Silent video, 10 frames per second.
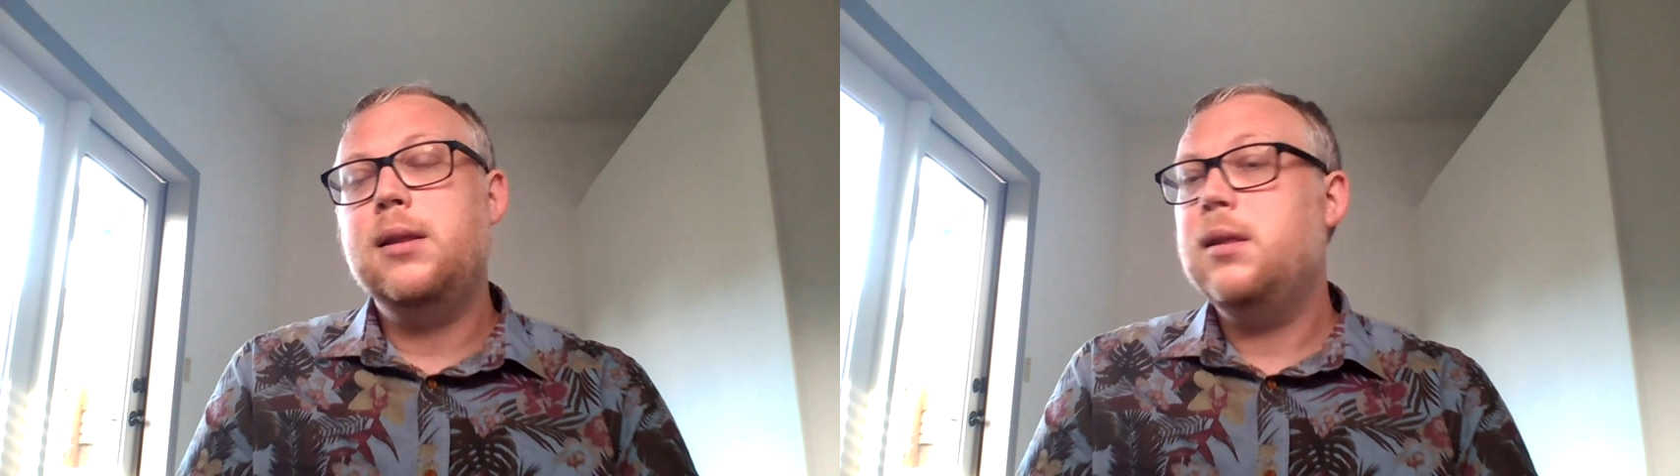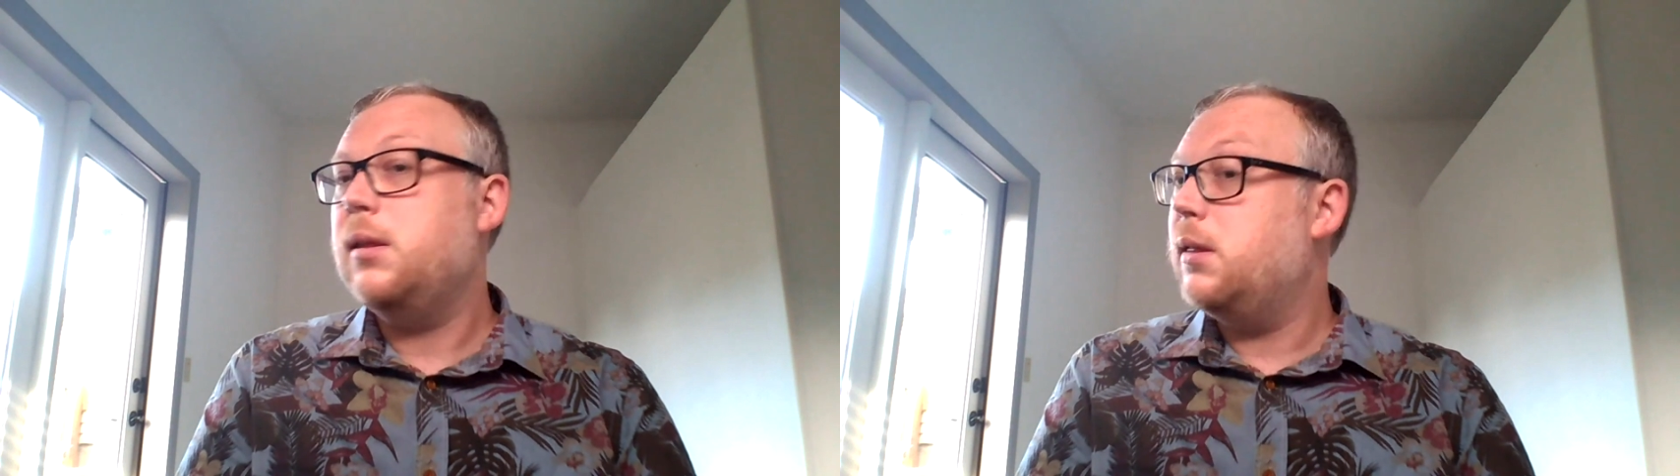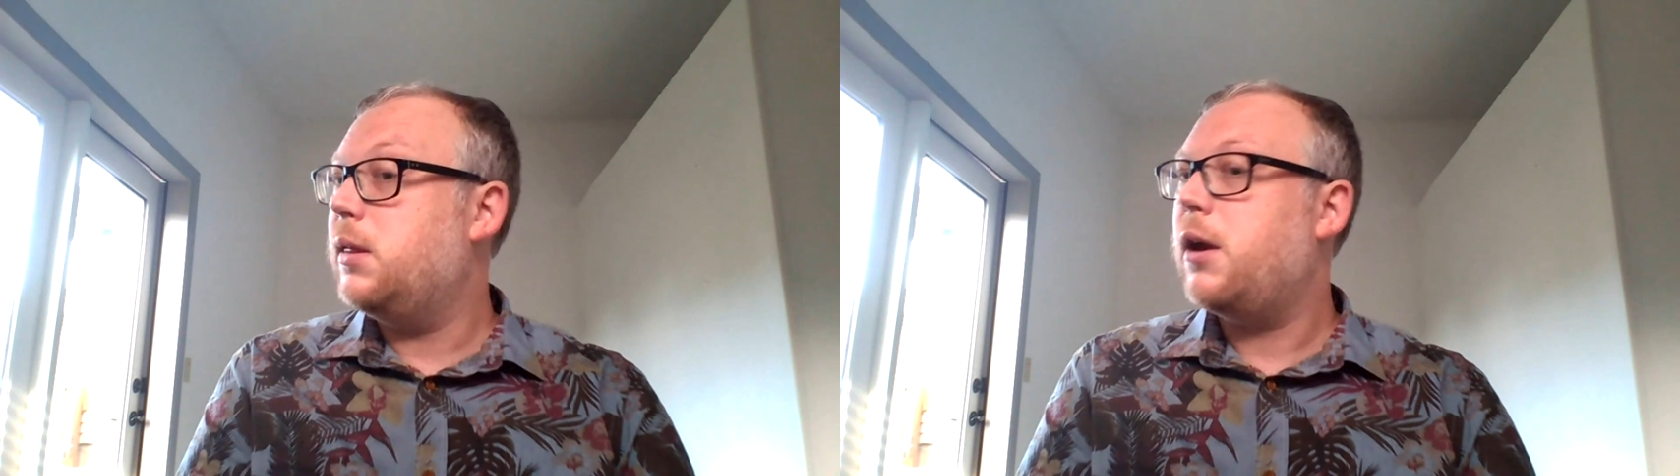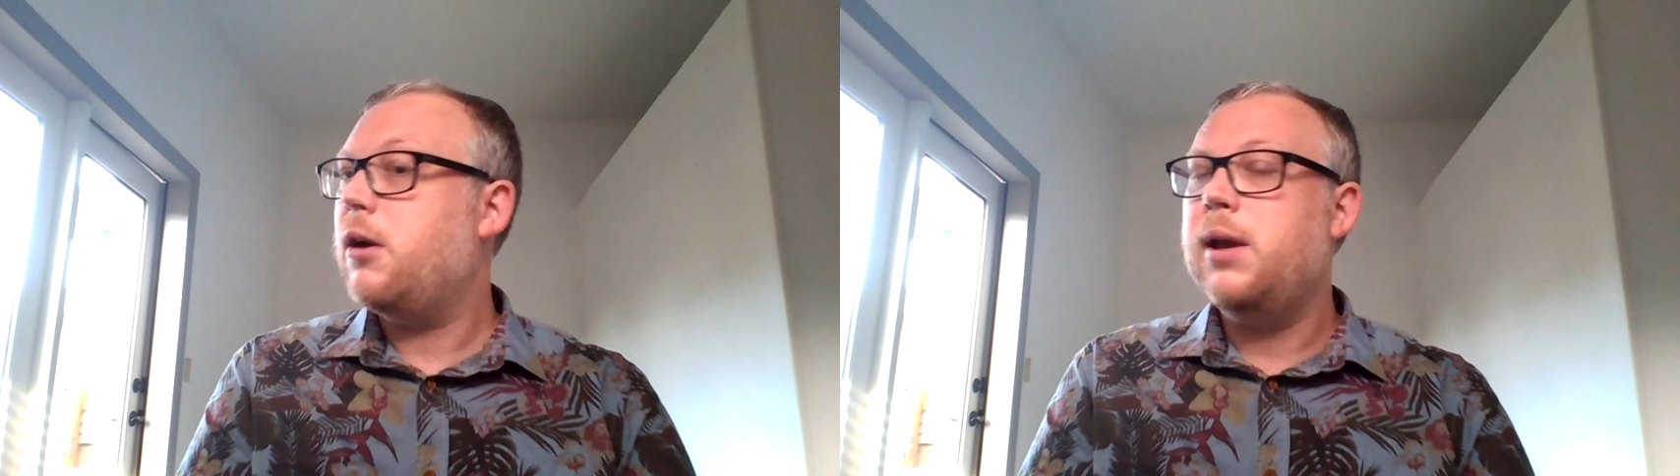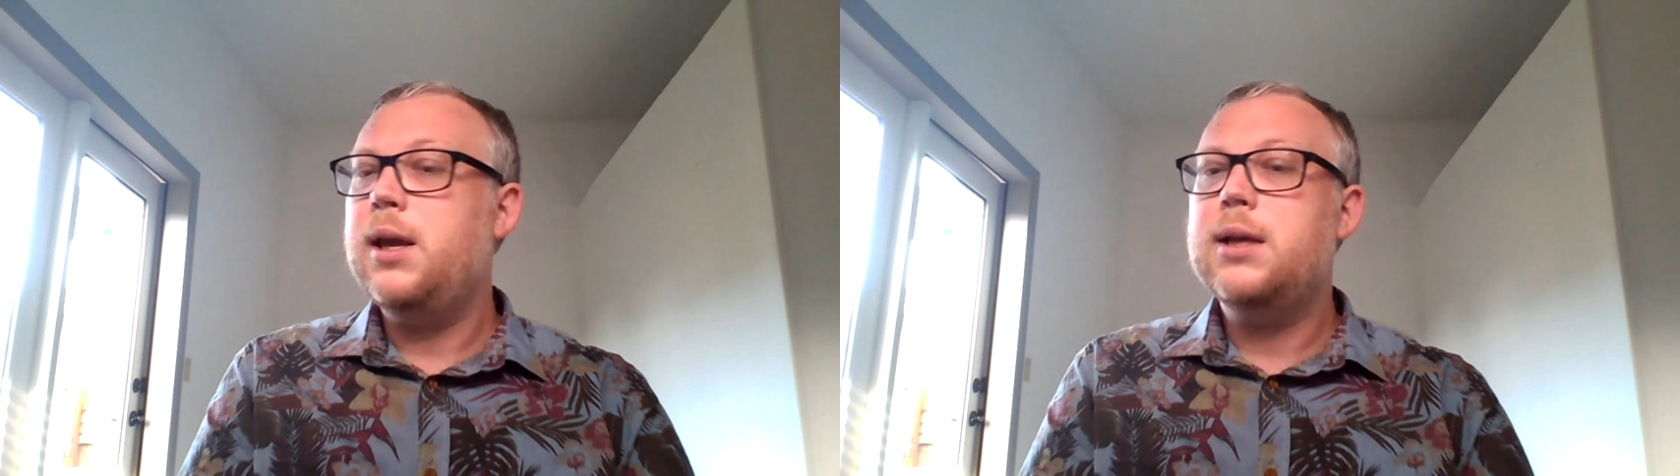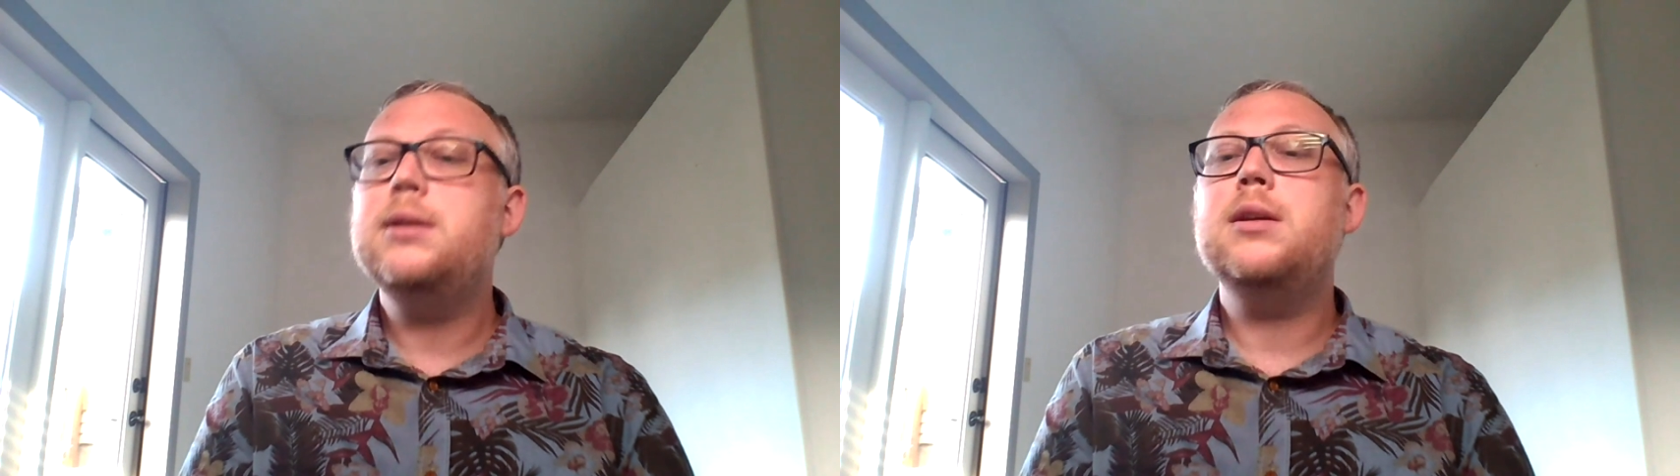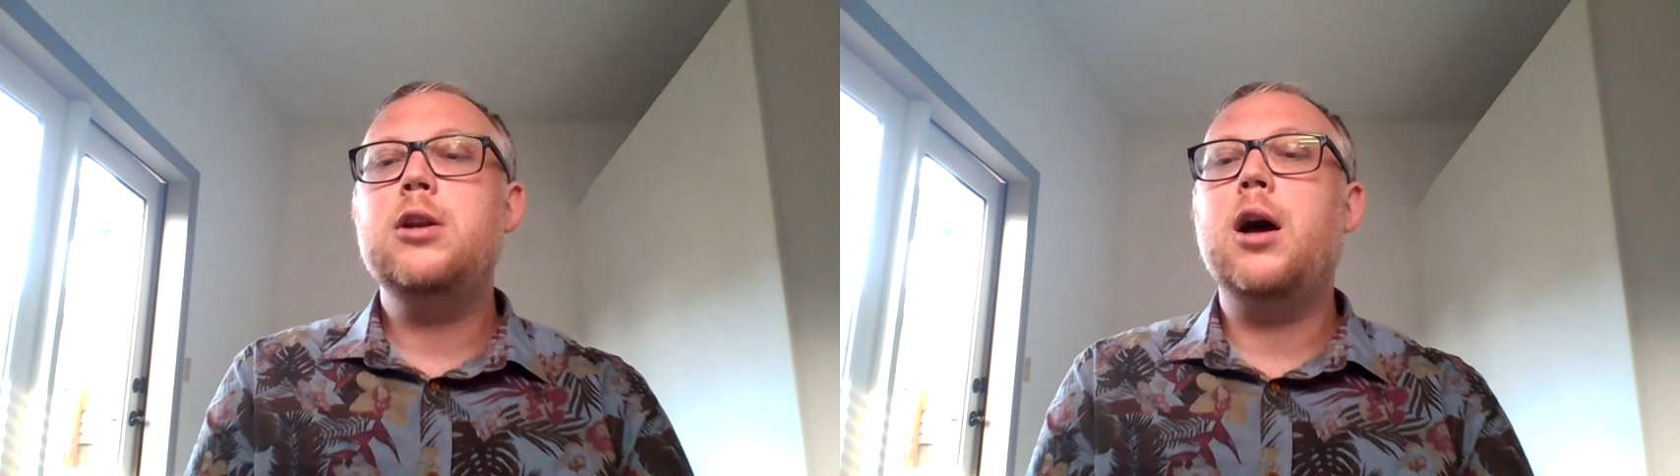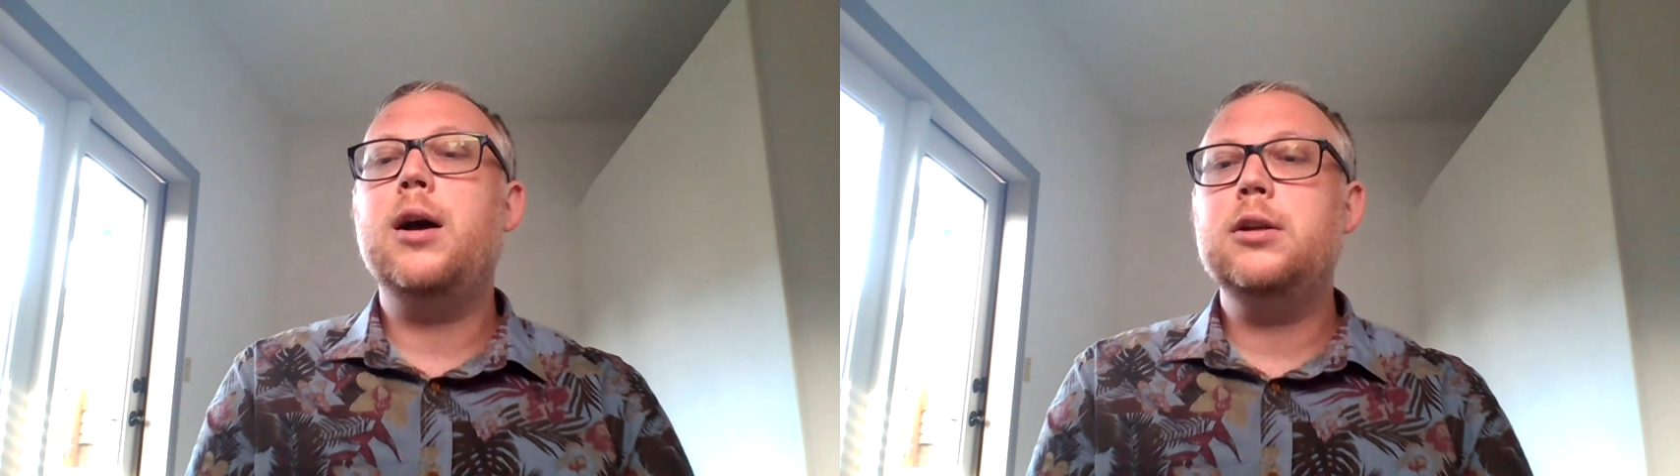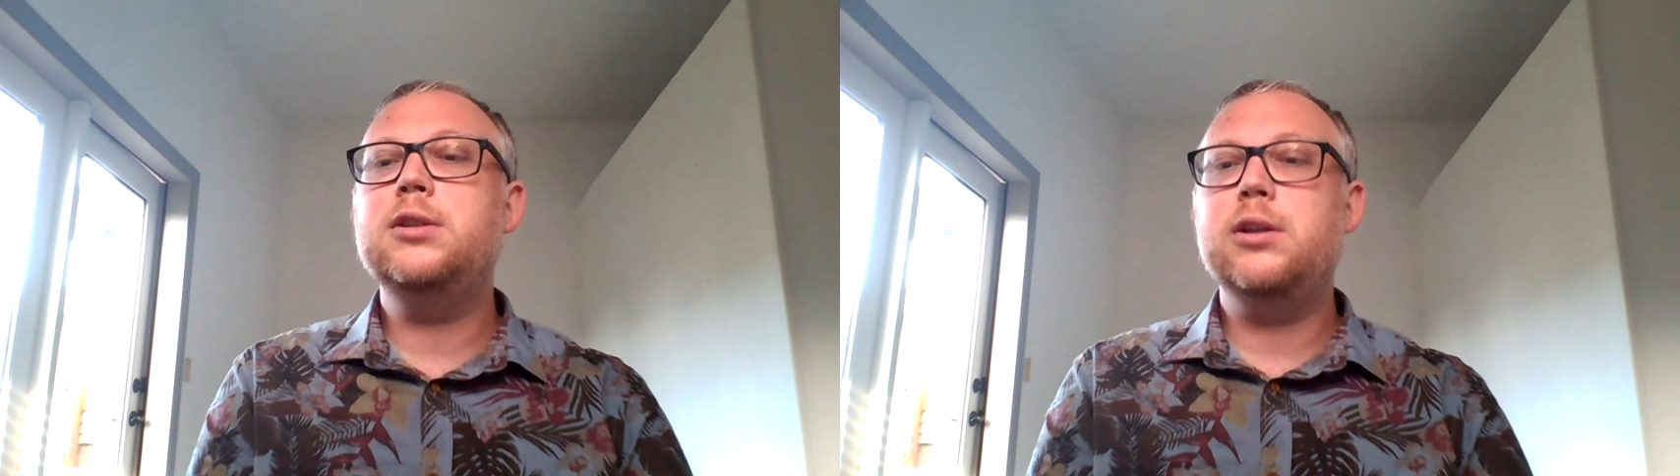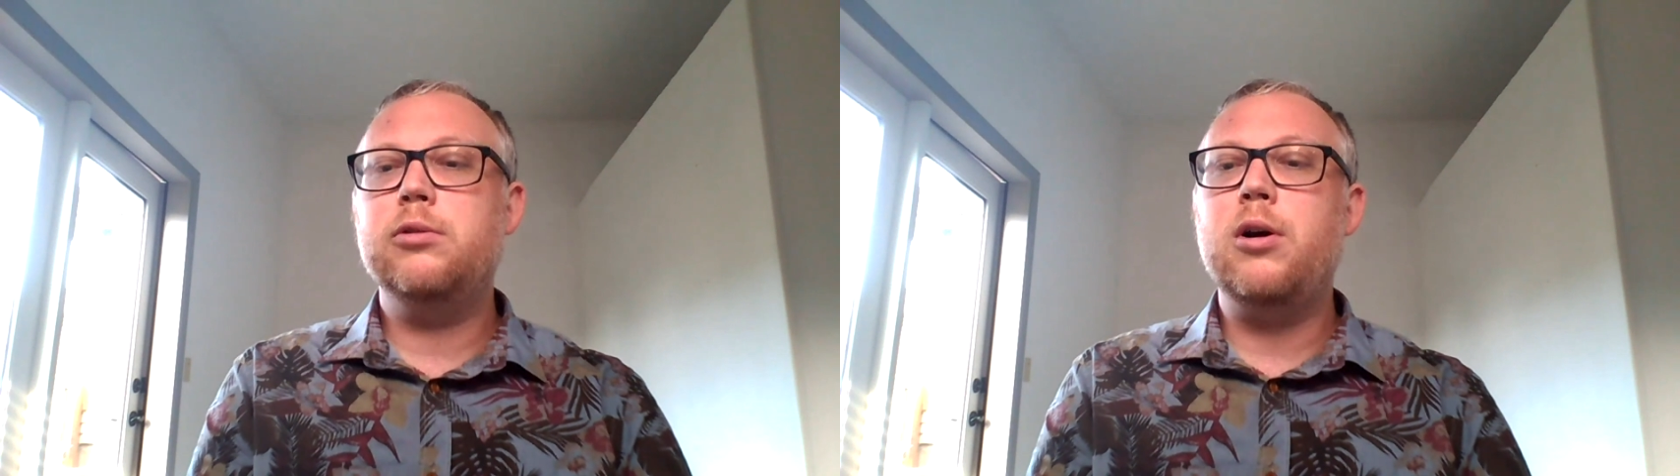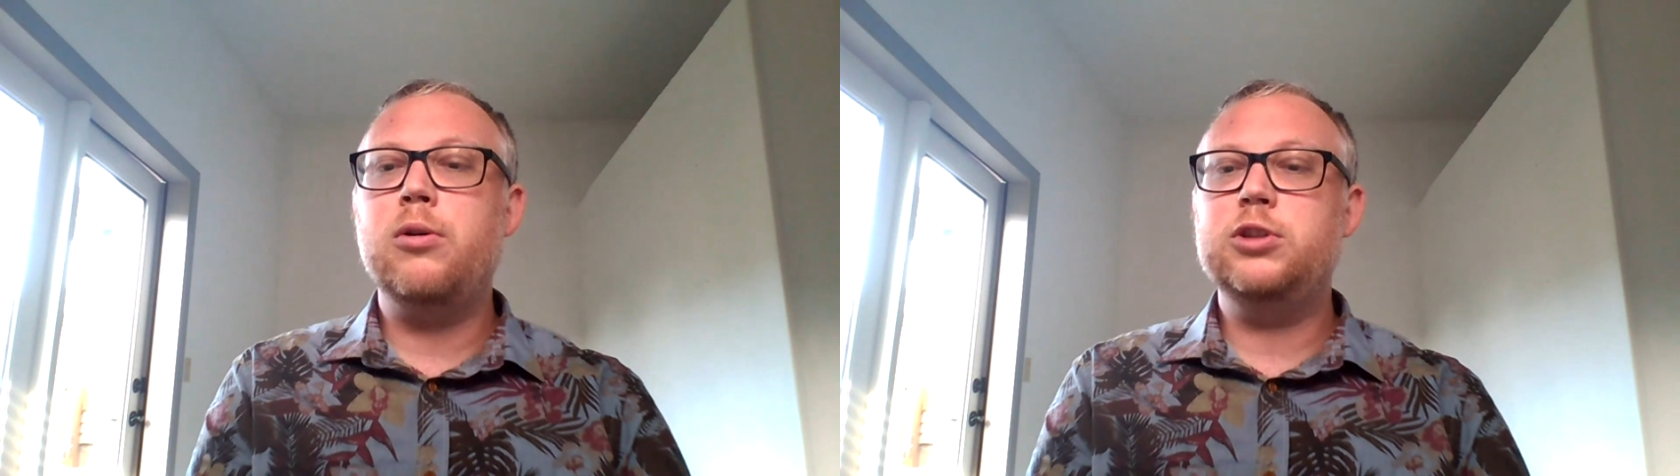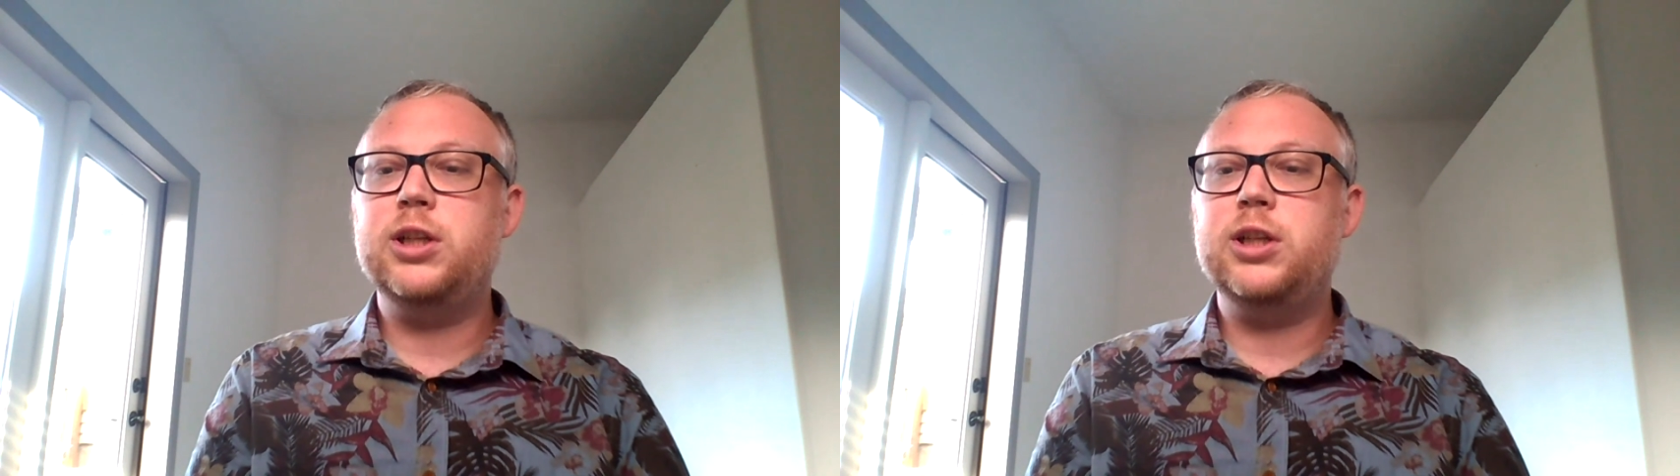there is a non-zero